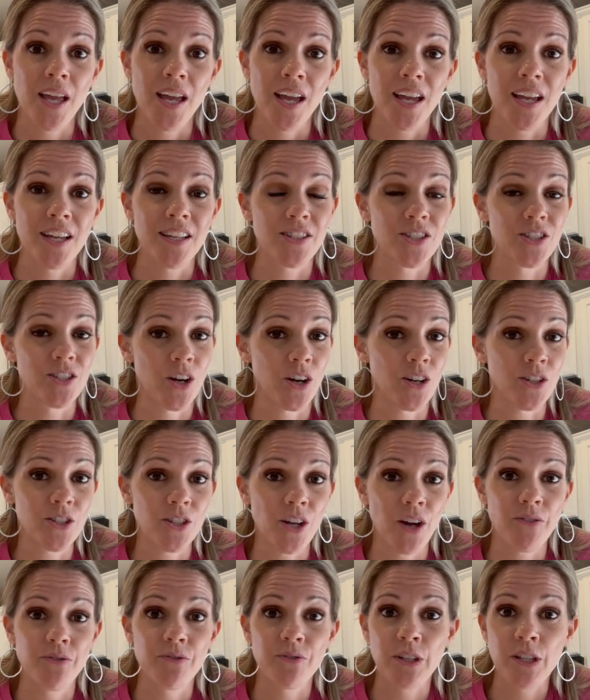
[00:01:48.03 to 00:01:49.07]
It starts
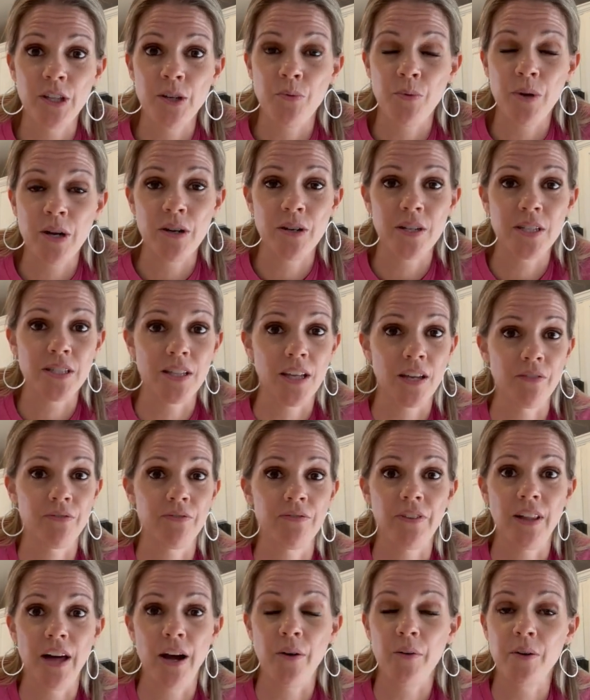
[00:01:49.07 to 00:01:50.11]
off really weird. It's like
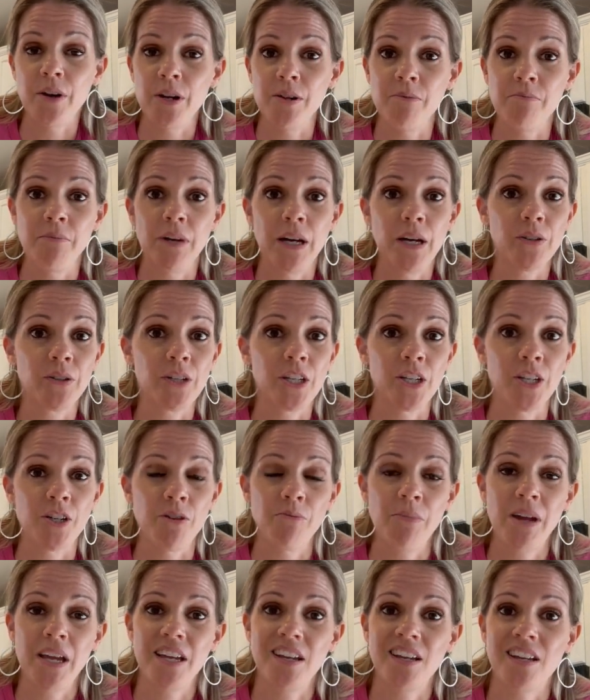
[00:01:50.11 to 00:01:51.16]
flour and milk, and you
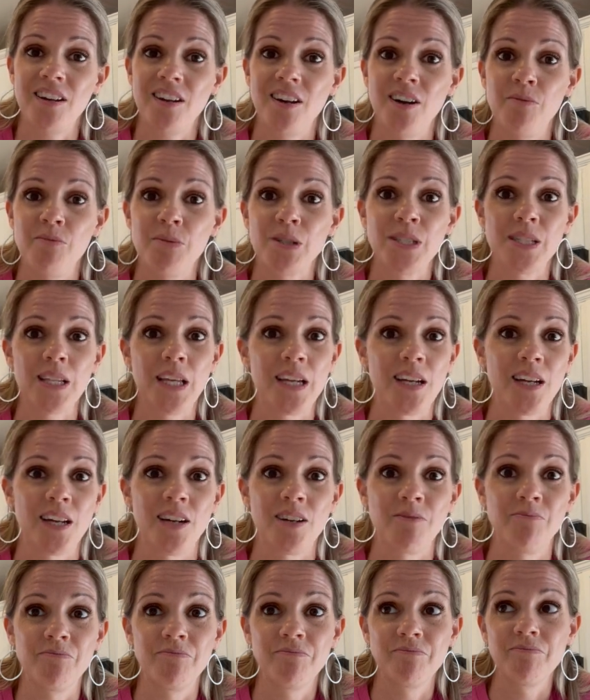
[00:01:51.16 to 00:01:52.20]
make it almost like
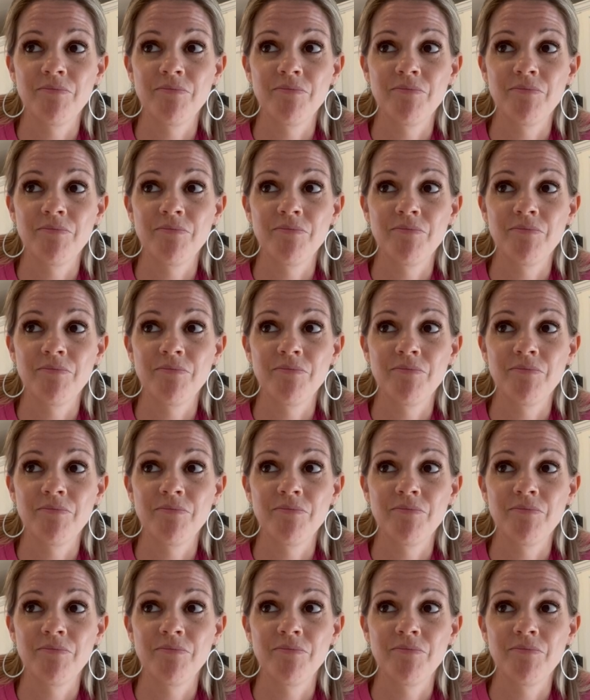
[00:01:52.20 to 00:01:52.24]
a